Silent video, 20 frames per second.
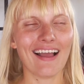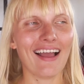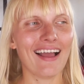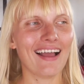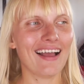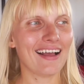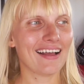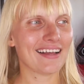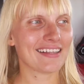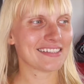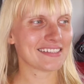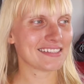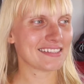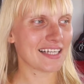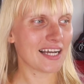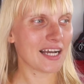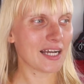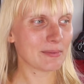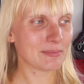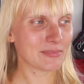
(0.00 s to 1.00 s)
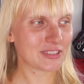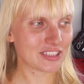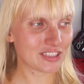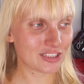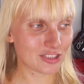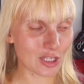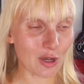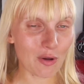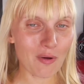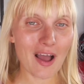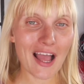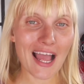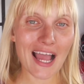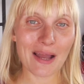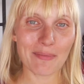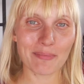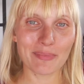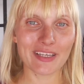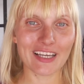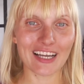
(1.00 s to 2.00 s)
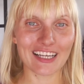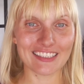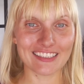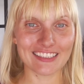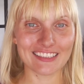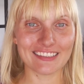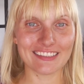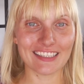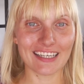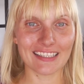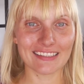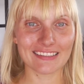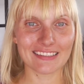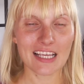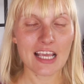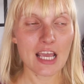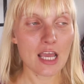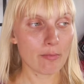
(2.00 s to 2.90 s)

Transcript: And I'm so happy I did that.